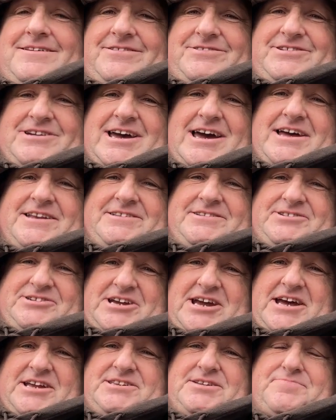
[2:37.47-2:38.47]
Shout
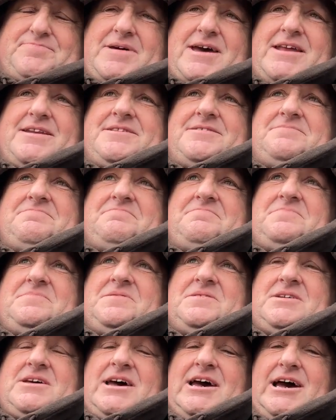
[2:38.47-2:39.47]
out to Ben.
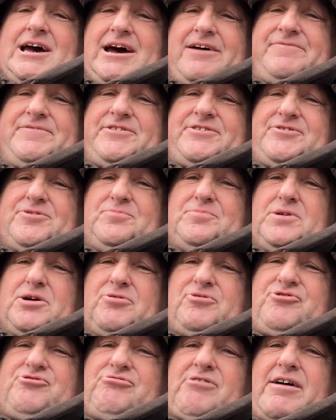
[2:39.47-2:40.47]
African
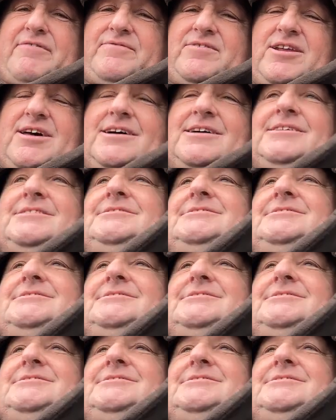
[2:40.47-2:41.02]
World Traveller.